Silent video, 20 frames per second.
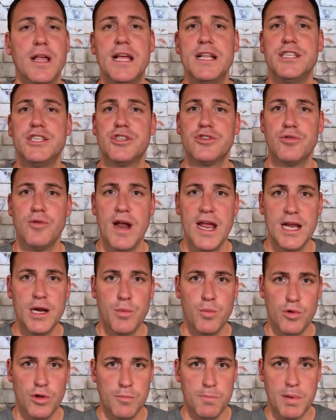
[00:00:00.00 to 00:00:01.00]
and
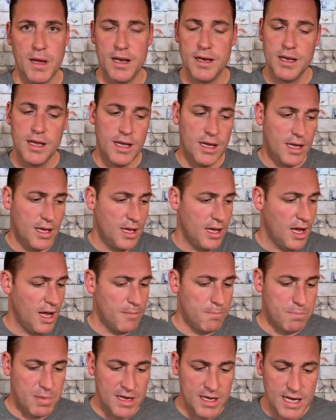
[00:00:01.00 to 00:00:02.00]
tranquil. But
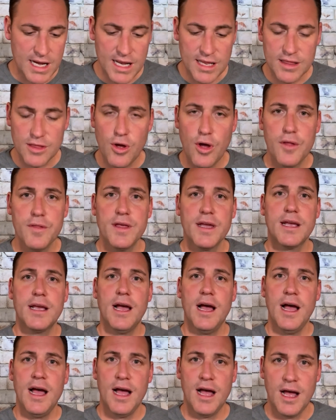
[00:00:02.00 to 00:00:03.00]
beneath all the
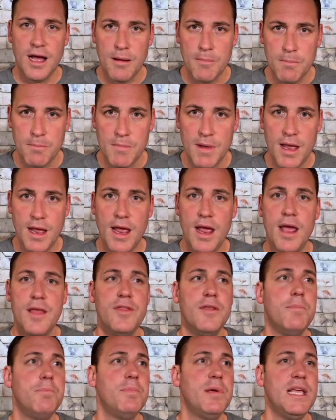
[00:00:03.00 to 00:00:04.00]
calm and
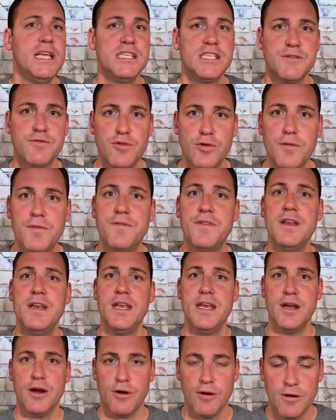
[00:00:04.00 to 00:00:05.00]
the peaceful
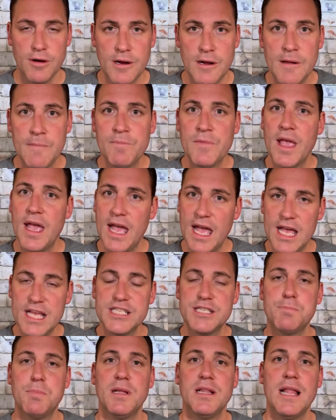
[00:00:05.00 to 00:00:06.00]
veneer,
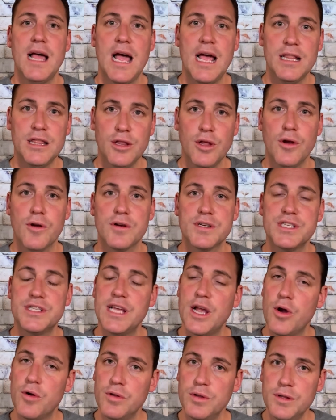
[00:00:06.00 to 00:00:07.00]
Hezbollah lurks. They
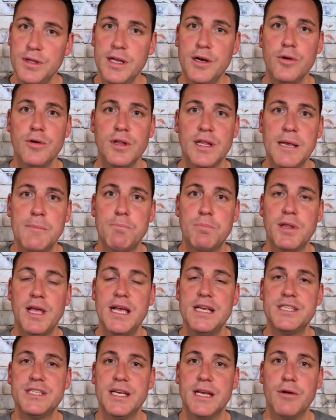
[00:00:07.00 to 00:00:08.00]
are literally
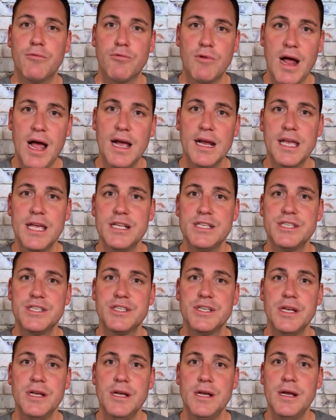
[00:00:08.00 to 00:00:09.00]
placing
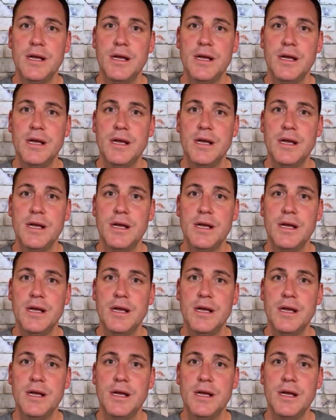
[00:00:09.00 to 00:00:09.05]
rockets